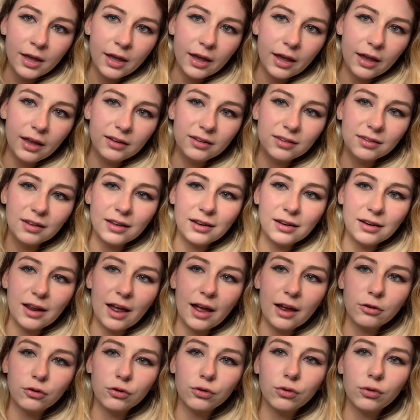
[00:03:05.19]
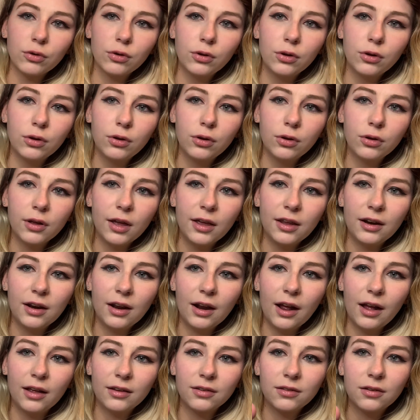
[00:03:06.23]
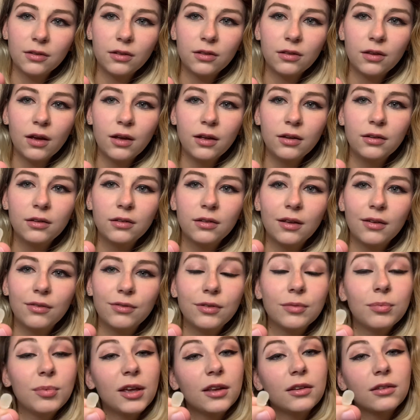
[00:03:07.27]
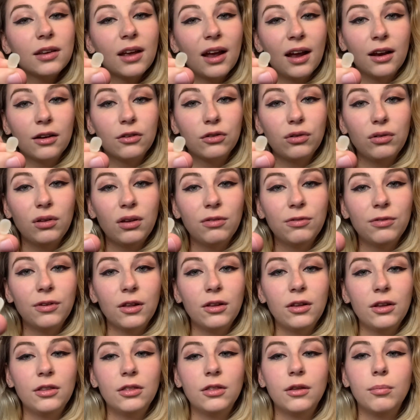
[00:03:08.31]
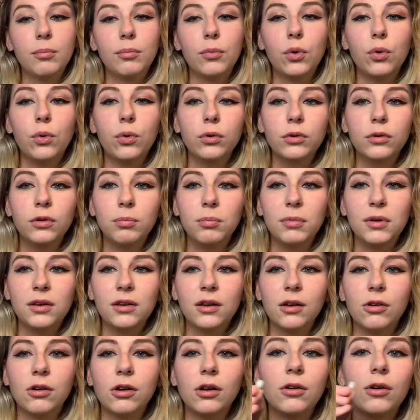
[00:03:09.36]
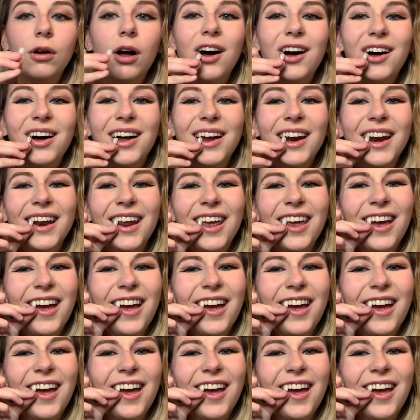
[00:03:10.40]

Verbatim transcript: It's a natural, and it has tons of space to actually fill in the mold material on.